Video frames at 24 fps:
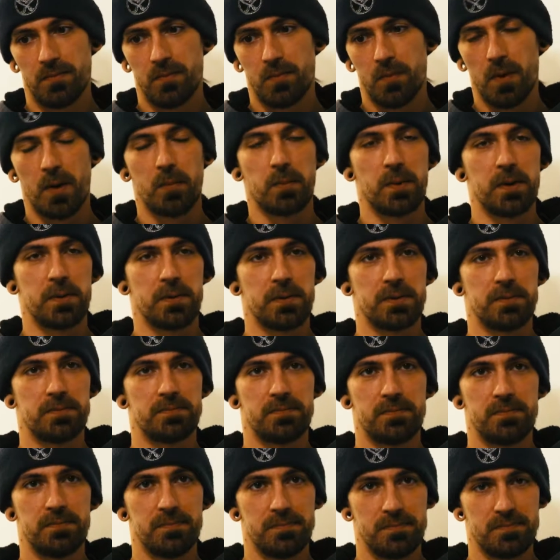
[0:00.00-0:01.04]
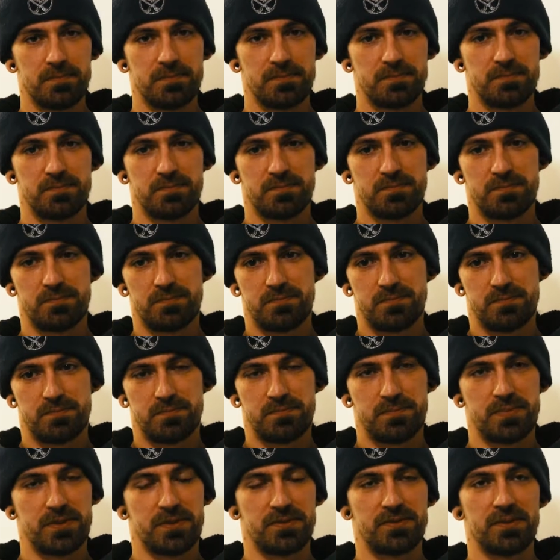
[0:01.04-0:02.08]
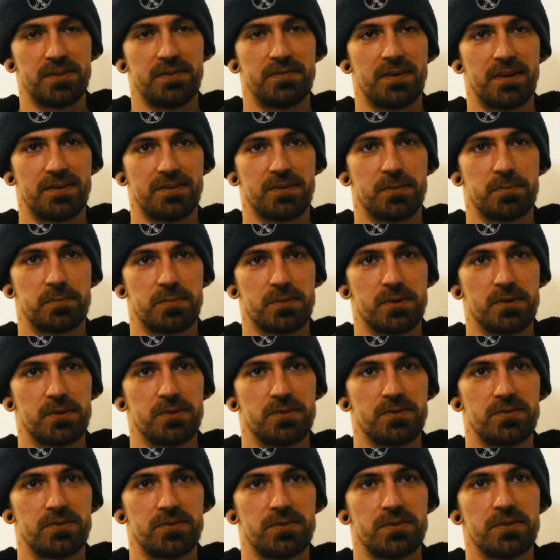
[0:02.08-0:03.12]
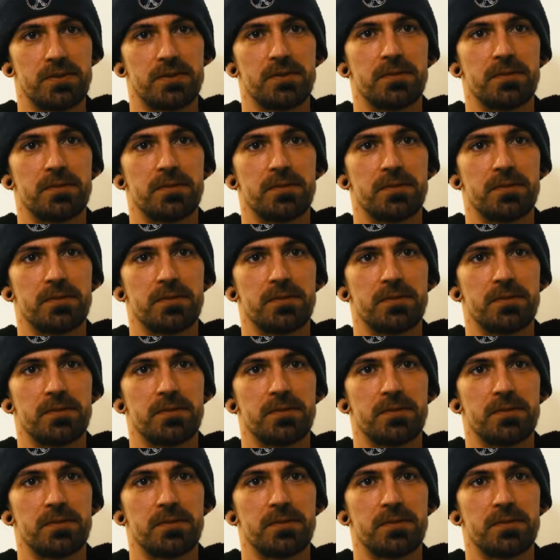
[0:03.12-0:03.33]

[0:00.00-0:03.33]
what we would perceive as a bruise.